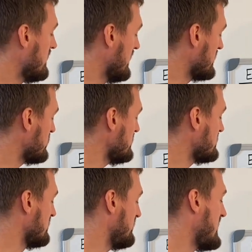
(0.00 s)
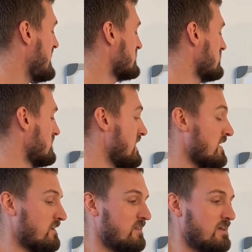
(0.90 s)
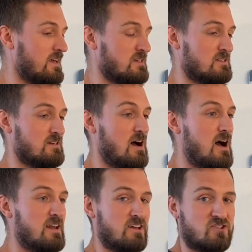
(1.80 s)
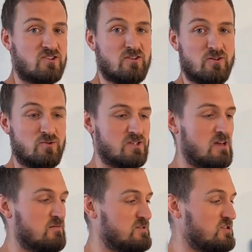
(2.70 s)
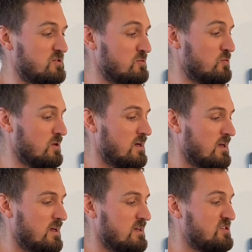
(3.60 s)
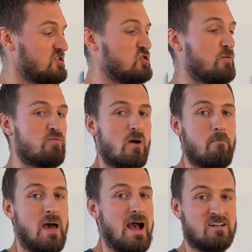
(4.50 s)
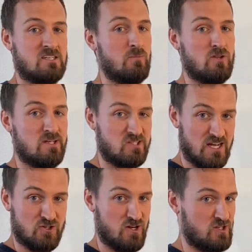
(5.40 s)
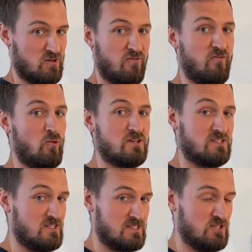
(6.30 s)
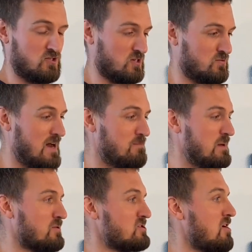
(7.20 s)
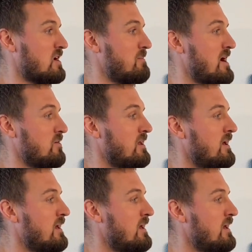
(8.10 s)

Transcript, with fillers: increase in fascicle length is not exclusive to supramaximal eccentrics or forced eccentrics, right? People talk about